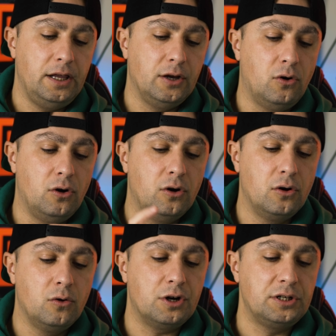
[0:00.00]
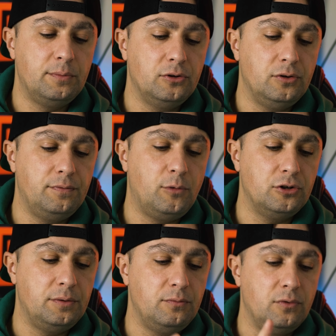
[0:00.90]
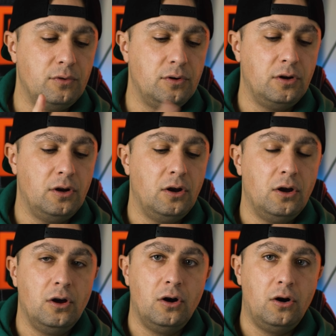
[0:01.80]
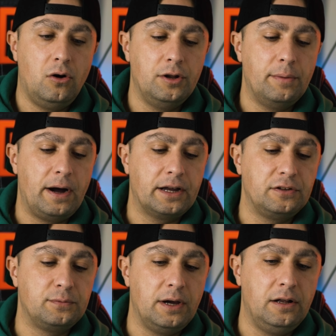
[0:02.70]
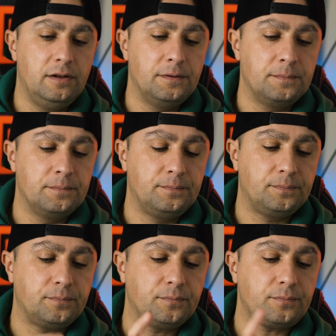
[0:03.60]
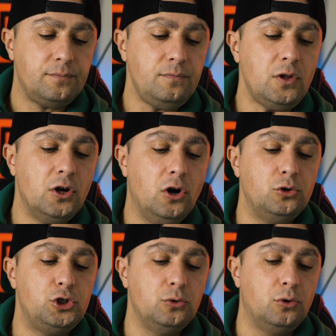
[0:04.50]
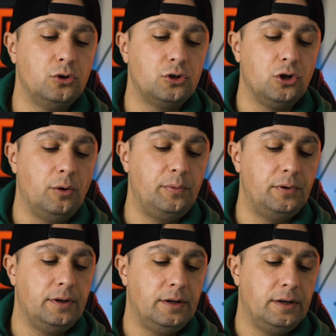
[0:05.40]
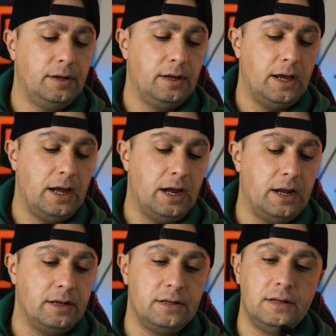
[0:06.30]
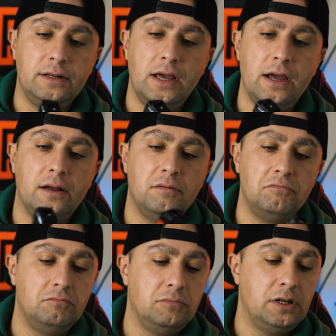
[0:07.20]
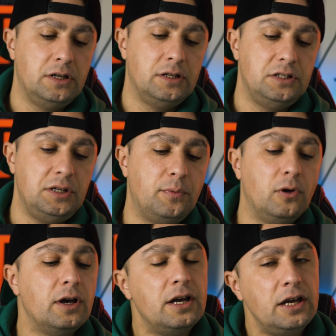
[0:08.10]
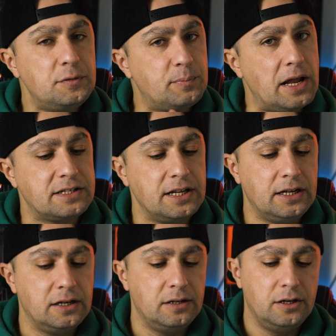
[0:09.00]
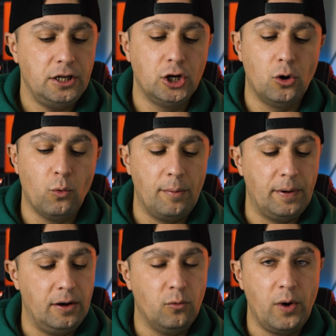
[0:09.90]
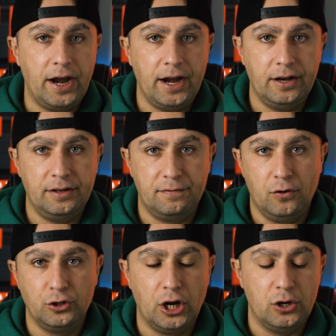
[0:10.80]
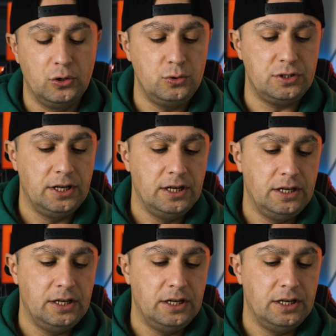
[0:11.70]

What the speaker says: You go quarter mount on the bottom, on the back as well, cold shoe on the top, and yeah, simple. It's plastic. You go rubber where the phone goes.